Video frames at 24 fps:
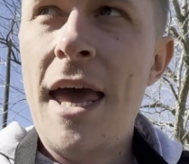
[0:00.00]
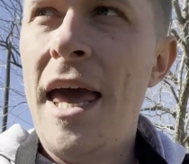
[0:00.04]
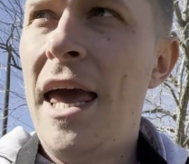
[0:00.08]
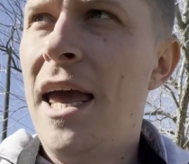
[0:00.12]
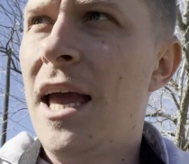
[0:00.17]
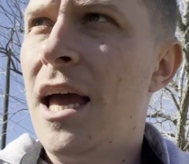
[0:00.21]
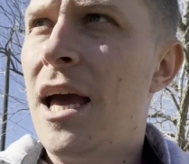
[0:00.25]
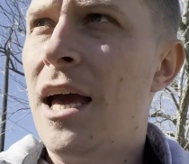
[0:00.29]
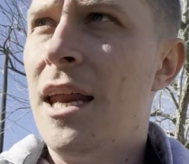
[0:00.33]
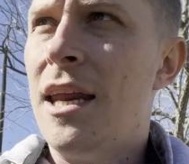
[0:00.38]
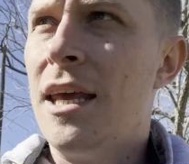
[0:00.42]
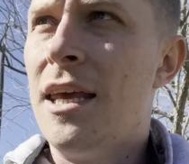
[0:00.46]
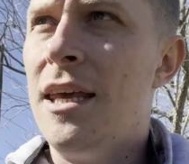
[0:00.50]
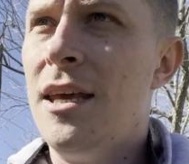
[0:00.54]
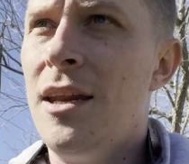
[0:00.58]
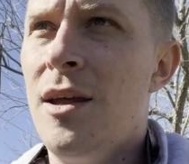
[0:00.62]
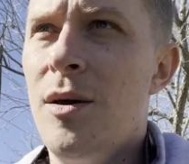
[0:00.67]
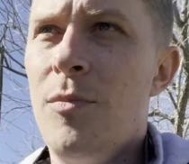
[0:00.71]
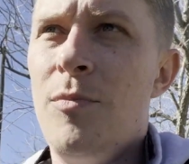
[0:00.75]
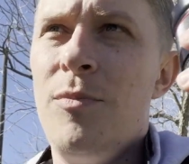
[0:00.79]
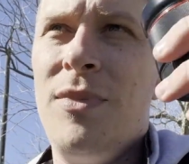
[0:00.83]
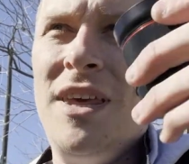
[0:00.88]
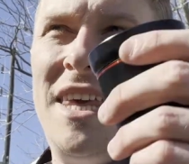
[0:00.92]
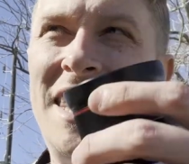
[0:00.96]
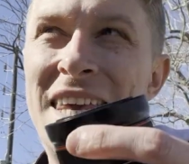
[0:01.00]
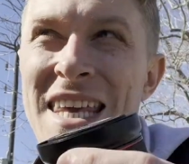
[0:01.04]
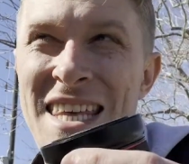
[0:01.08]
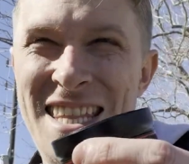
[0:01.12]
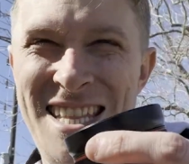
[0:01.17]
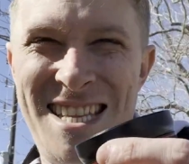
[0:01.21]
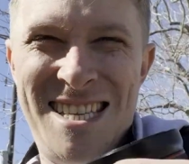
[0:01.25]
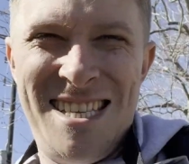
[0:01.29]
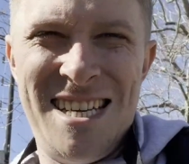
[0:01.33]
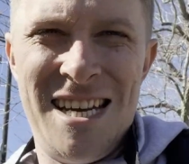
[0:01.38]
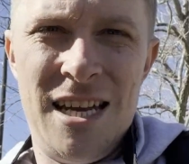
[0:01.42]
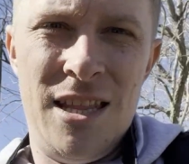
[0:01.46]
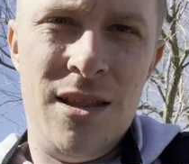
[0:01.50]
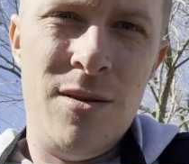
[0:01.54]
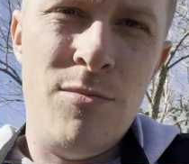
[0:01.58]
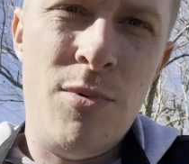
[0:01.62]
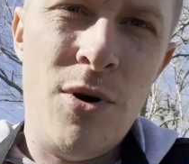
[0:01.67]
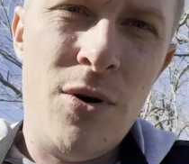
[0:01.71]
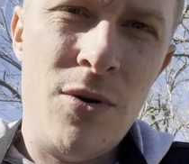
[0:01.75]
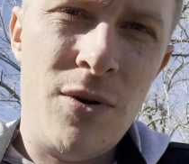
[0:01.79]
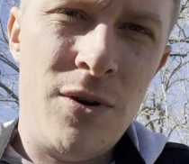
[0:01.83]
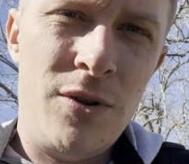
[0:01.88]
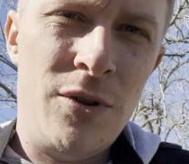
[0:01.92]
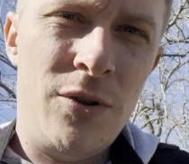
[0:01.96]
and kind of get up inside the
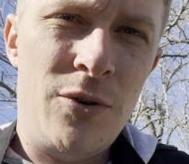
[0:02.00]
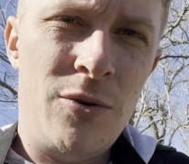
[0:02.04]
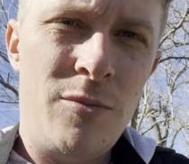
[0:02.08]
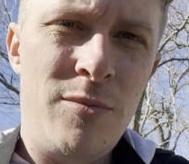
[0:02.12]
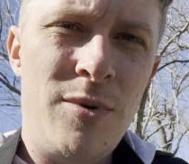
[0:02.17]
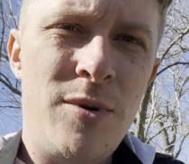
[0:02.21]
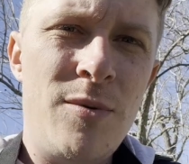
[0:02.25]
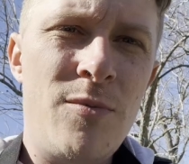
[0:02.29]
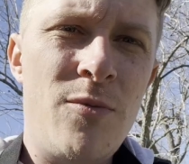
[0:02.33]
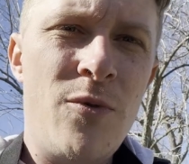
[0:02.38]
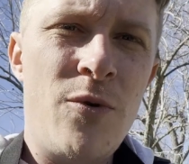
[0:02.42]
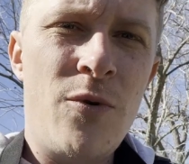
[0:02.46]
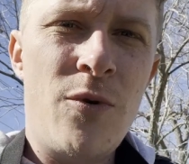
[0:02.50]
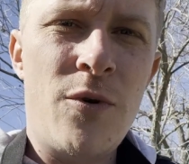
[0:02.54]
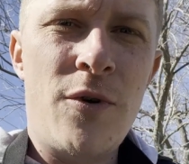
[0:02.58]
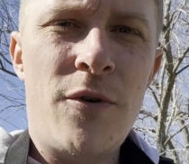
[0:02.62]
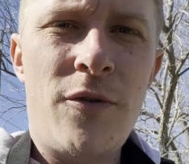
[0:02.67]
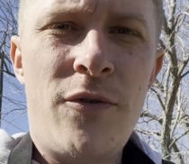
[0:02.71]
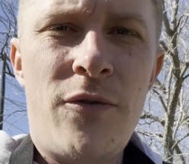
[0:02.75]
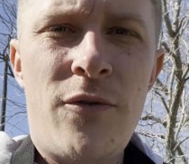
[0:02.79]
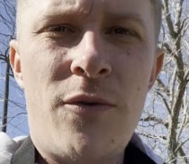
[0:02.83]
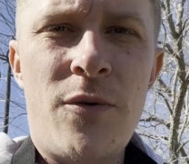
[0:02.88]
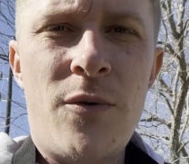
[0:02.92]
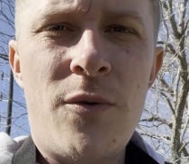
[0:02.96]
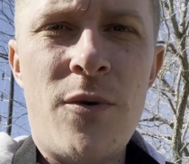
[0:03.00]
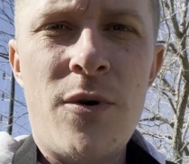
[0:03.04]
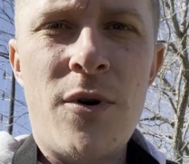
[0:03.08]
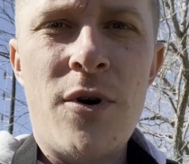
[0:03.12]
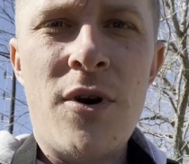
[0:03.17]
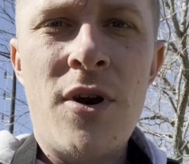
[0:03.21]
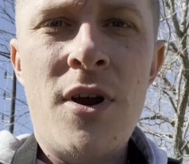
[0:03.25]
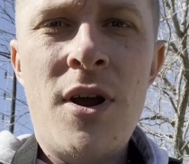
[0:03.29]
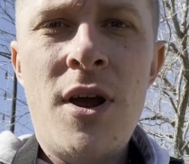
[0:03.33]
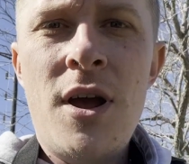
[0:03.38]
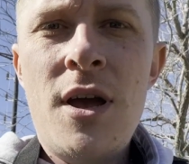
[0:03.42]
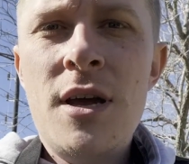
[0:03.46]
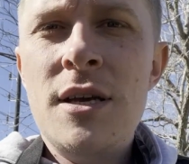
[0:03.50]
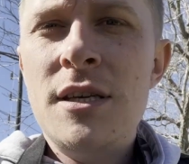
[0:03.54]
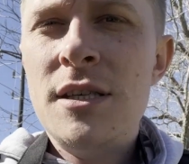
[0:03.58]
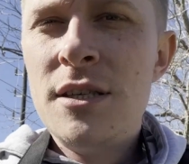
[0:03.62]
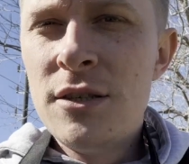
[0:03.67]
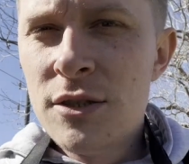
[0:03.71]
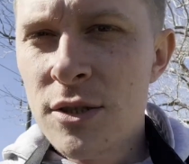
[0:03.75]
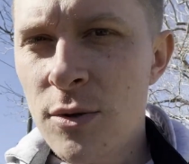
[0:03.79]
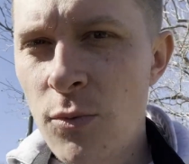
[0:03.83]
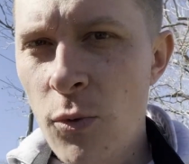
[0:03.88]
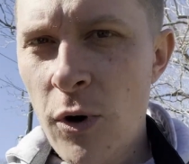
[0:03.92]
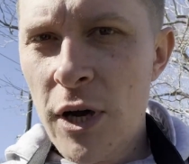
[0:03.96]
boat a little bit more for
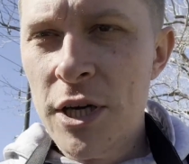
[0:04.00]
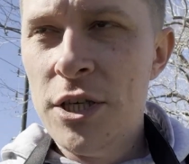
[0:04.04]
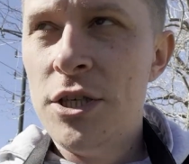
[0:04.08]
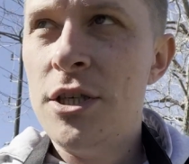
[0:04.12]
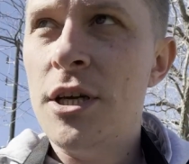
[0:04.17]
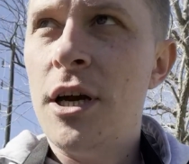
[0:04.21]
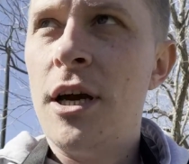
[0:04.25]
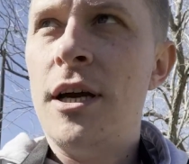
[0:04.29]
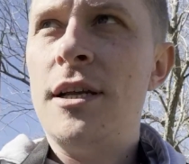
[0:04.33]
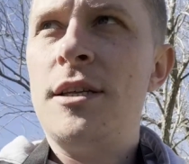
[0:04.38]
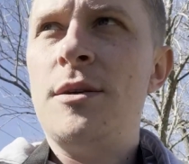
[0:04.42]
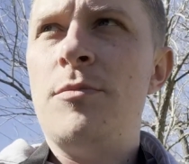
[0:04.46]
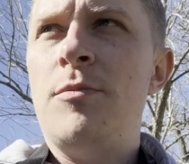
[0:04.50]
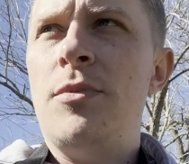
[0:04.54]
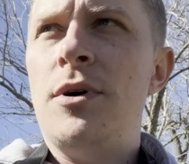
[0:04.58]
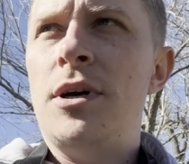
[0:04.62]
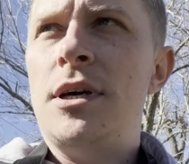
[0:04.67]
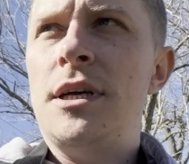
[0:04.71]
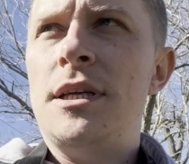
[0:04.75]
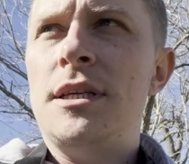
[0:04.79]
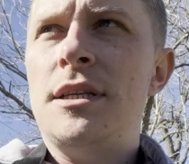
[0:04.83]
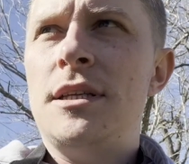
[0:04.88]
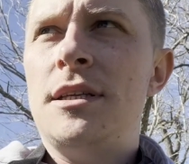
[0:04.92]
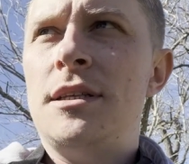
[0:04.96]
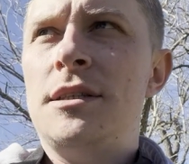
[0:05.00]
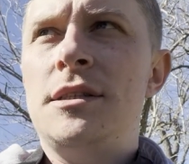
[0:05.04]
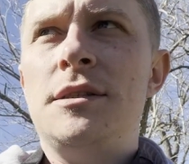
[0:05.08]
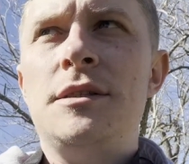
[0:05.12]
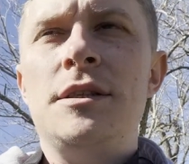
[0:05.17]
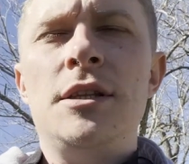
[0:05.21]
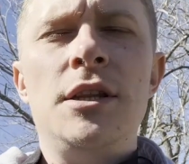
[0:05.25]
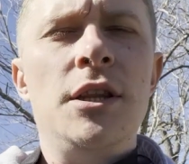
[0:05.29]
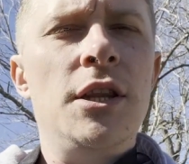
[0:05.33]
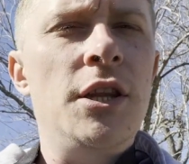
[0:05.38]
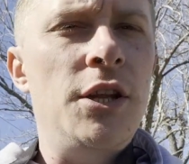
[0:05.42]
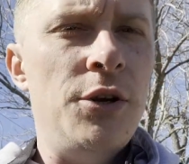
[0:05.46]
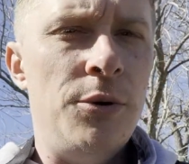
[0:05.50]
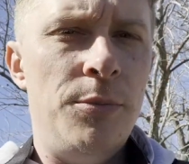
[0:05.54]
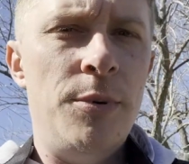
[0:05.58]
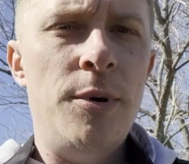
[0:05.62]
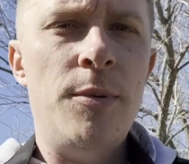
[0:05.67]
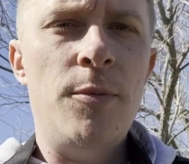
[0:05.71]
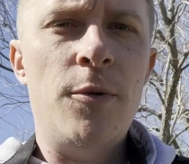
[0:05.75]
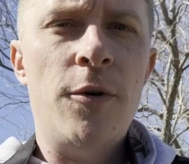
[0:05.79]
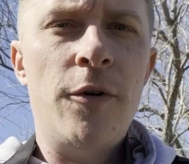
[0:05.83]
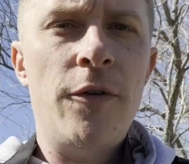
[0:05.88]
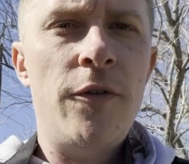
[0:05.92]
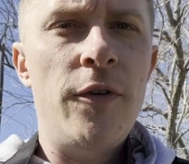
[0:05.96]
still some wide shots, but a little
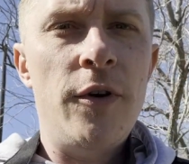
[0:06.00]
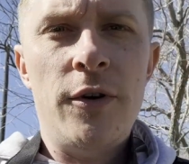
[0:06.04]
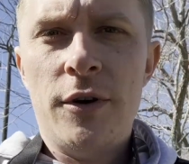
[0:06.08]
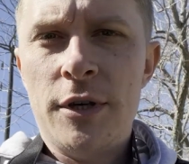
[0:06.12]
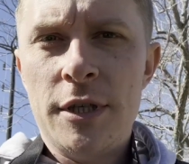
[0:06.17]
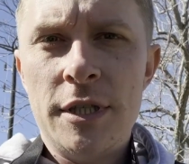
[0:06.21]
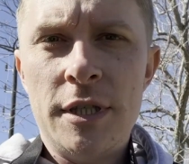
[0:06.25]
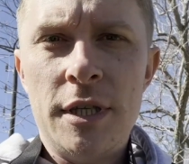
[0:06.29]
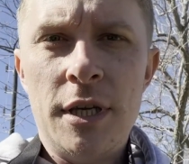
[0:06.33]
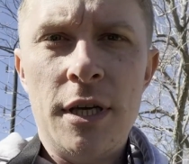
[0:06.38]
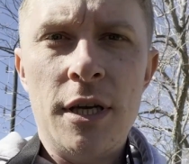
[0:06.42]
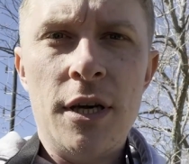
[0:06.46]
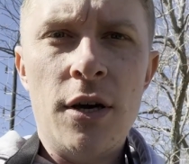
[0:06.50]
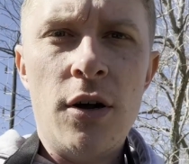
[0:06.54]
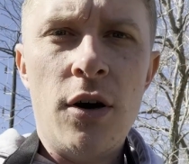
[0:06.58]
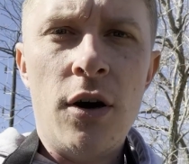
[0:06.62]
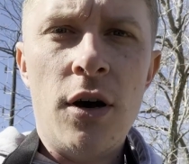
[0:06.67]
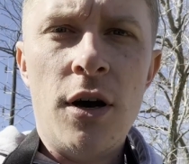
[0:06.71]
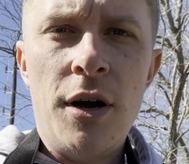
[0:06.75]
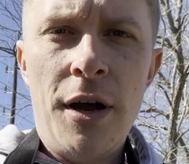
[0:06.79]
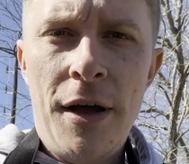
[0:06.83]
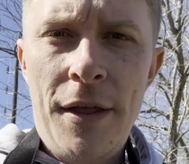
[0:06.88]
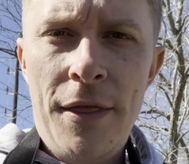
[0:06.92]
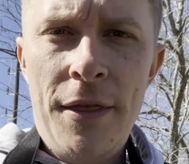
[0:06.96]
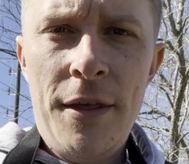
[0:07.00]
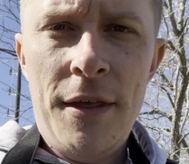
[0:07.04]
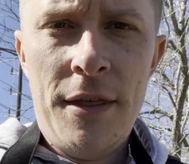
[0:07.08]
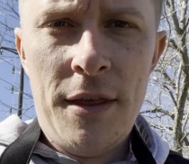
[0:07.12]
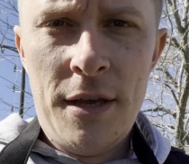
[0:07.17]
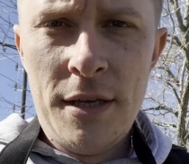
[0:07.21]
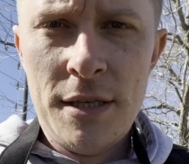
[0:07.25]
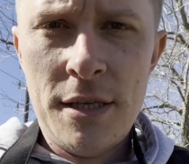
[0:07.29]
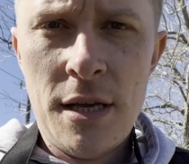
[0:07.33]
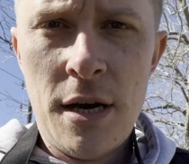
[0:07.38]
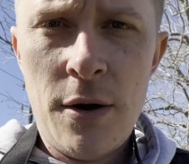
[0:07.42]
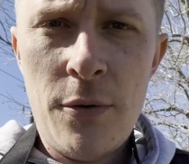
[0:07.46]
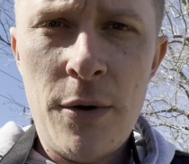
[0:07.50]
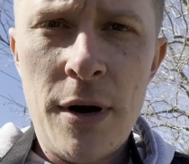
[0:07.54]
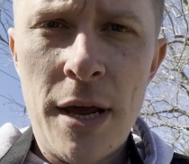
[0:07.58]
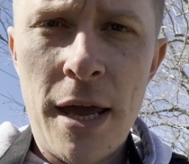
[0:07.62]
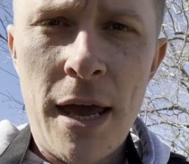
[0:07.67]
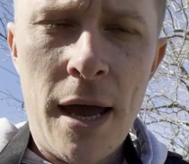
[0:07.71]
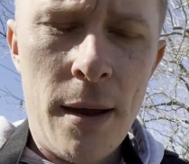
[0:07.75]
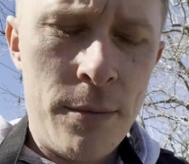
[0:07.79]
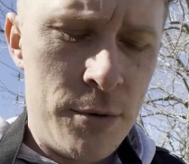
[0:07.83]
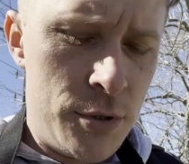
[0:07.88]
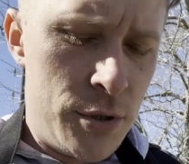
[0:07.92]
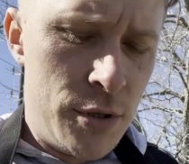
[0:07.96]
bit more focused in on the things that I want to
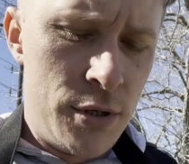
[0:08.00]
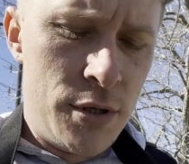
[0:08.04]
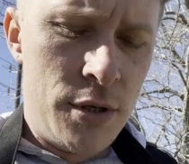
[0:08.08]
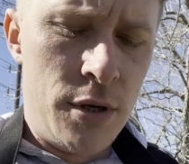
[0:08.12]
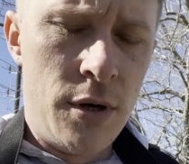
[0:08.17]
capture.